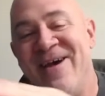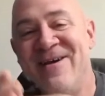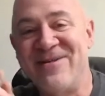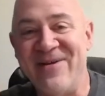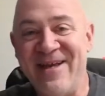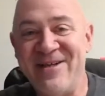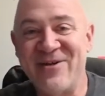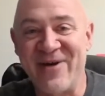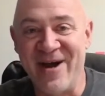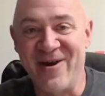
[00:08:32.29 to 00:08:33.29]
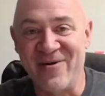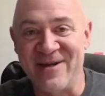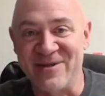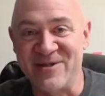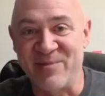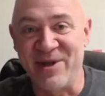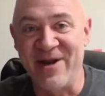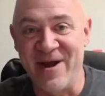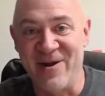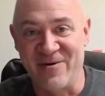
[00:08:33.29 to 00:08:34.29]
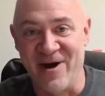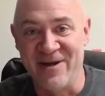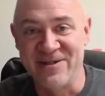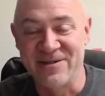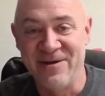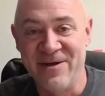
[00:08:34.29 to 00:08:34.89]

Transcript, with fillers: So each your ailerons are split ailerons.